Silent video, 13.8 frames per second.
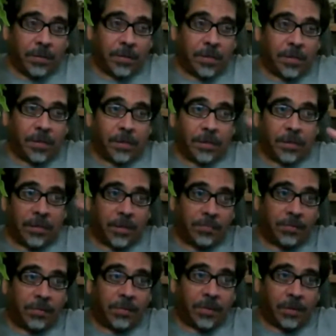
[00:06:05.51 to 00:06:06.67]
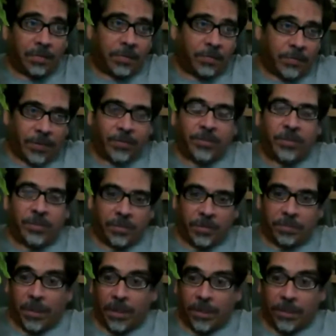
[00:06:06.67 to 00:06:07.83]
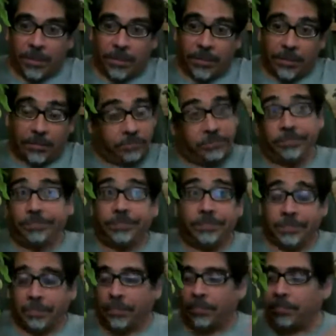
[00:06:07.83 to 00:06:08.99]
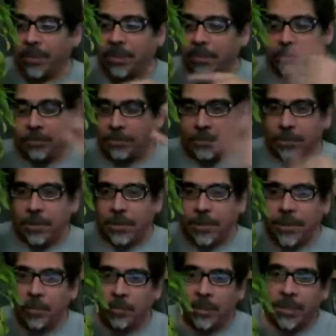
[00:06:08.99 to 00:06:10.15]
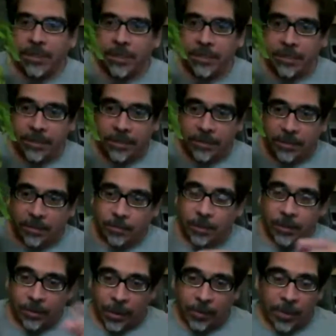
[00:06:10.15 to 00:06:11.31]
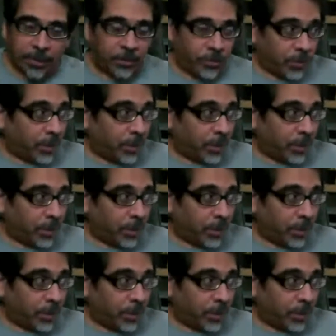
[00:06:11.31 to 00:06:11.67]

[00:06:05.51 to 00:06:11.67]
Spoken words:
the level of the fencing of the balcony because they don't get any, which I might do.